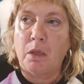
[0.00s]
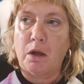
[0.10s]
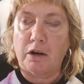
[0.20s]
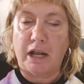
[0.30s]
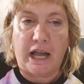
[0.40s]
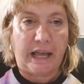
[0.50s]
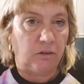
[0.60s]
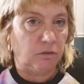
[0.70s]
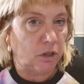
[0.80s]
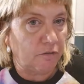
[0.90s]
All right, I
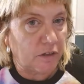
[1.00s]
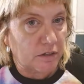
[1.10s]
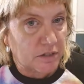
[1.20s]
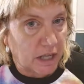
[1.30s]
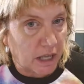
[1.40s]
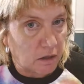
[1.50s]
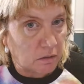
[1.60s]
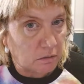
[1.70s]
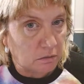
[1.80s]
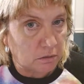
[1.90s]
don't know if they'll
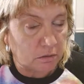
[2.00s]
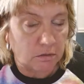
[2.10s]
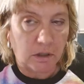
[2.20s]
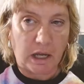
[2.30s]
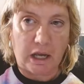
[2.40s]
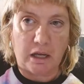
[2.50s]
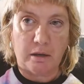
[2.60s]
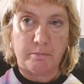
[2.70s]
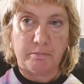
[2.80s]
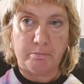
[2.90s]
sell,
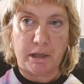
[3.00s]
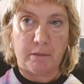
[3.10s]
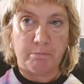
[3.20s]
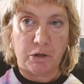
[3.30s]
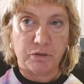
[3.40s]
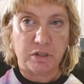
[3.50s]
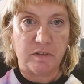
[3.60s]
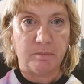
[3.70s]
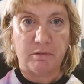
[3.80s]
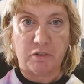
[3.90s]
um, but most of
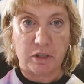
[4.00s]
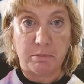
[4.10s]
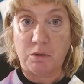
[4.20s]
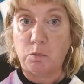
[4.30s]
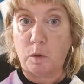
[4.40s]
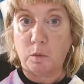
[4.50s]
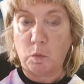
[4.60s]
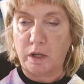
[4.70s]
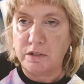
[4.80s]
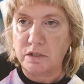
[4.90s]
them have only been worn
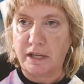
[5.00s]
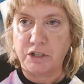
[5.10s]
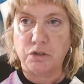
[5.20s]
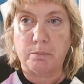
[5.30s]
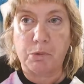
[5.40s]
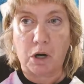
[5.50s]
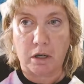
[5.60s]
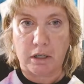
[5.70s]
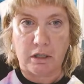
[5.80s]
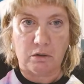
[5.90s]
once, like to a
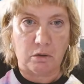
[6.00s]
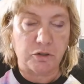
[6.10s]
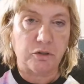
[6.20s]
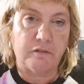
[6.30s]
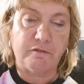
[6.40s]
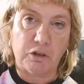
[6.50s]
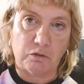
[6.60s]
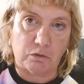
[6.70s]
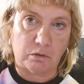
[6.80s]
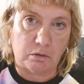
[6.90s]
party or to a
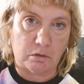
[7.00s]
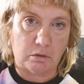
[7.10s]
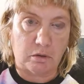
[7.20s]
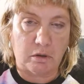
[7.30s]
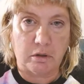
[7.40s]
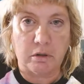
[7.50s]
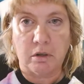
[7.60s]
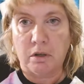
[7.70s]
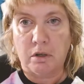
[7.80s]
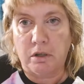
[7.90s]
funeral or,
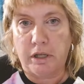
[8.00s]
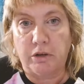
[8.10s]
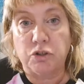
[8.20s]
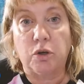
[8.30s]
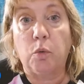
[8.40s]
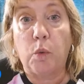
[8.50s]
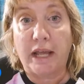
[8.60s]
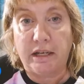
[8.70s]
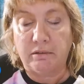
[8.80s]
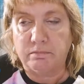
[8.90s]
you know, to a
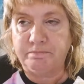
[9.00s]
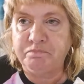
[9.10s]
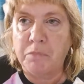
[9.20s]
wedding.